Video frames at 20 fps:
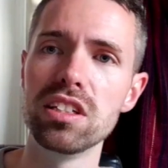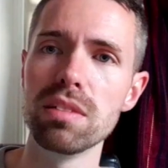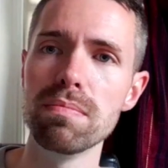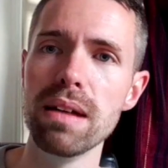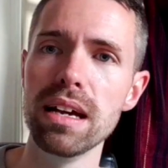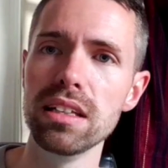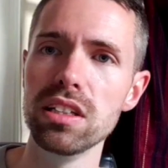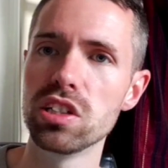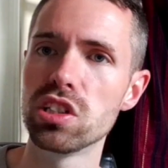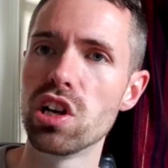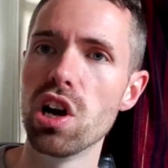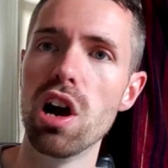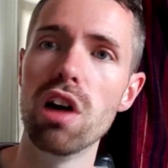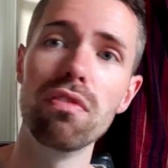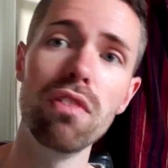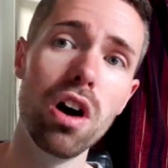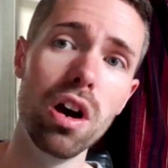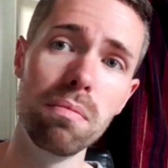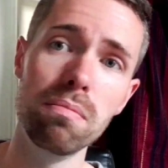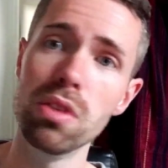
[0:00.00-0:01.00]
to make this go
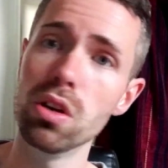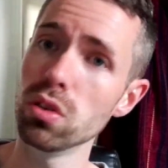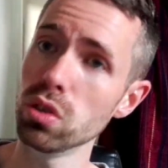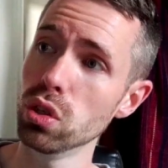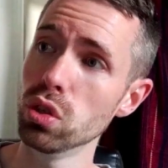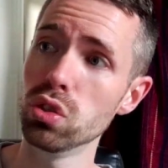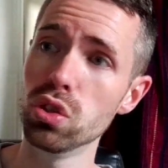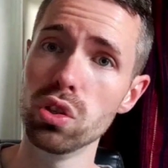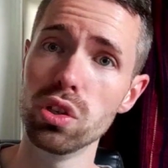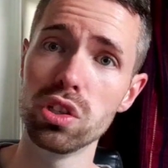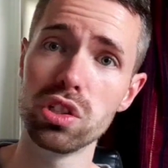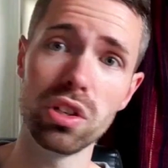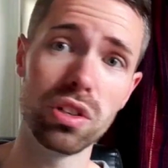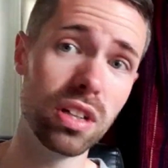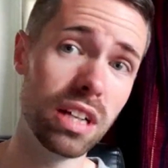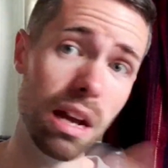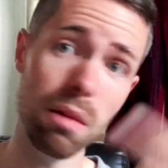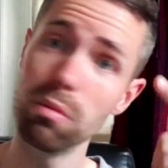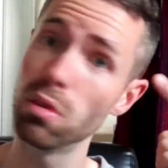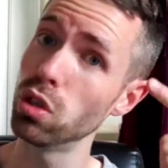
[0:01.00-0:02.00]
off, I'm not going to do this on
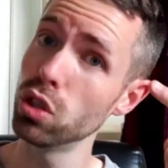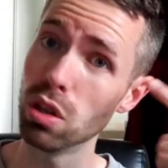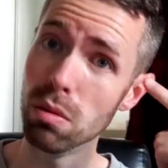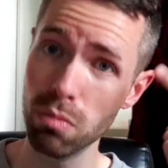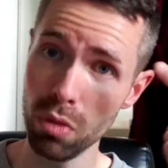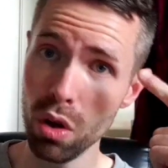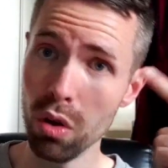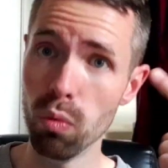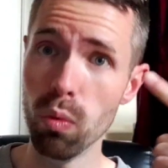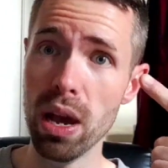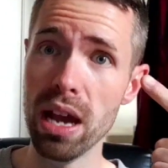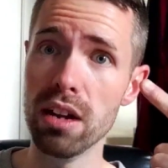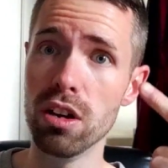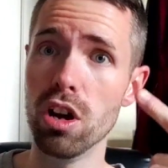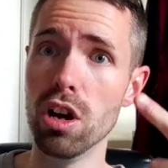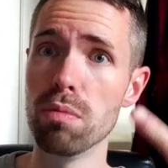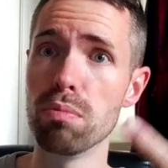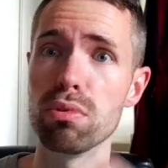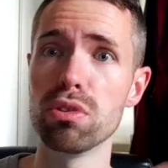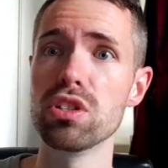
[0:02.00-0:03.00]
camera because I'm not wearing
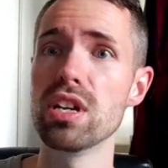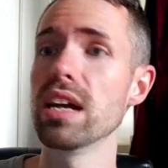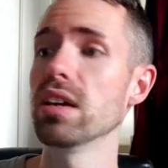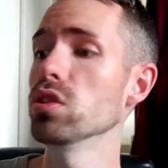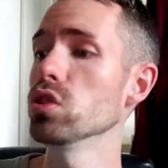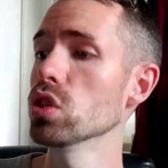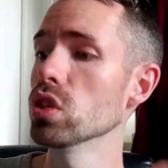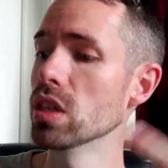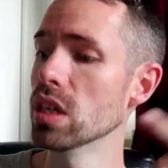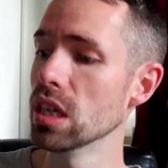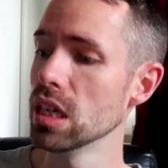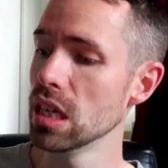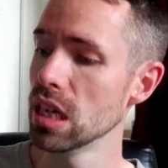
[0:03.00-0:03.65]
eye protection.